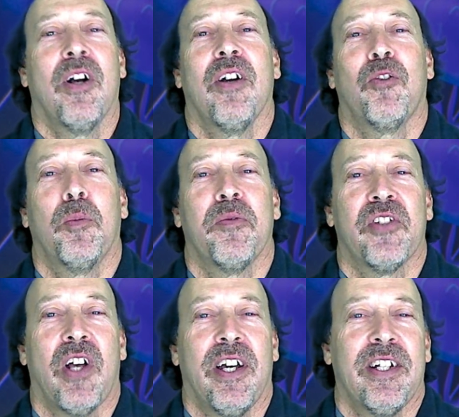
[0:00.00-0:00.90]
A group of
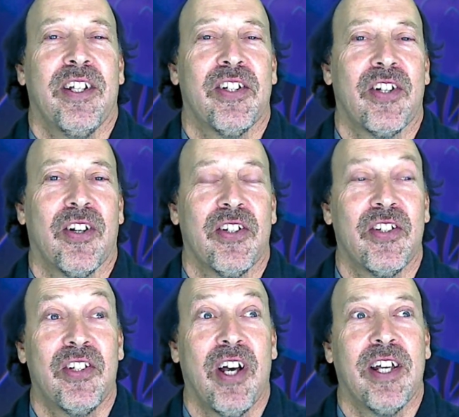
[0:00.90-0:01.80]
scientists are
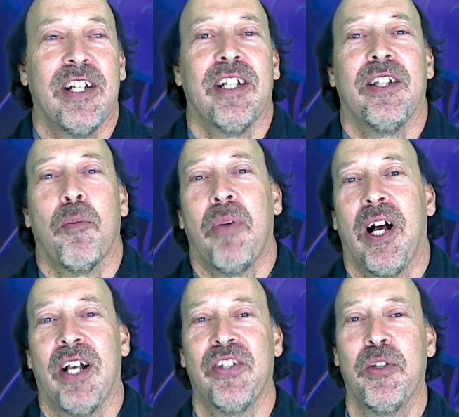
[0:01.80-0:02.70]
studying the
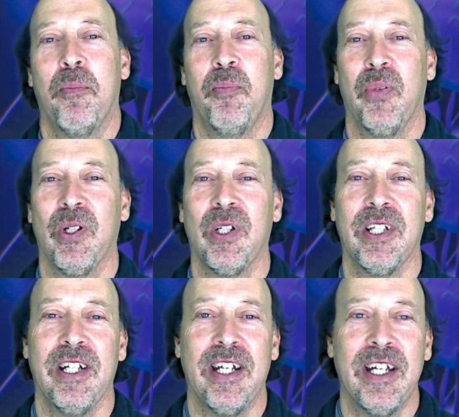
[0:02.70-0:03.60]

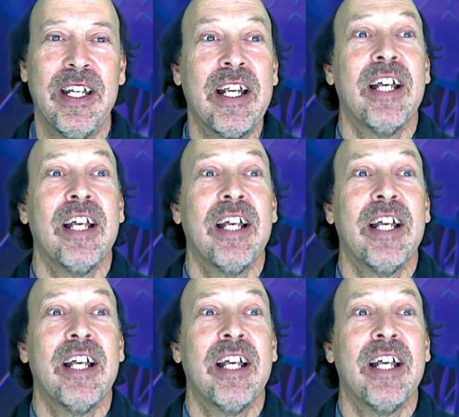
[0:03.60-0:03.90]
possibility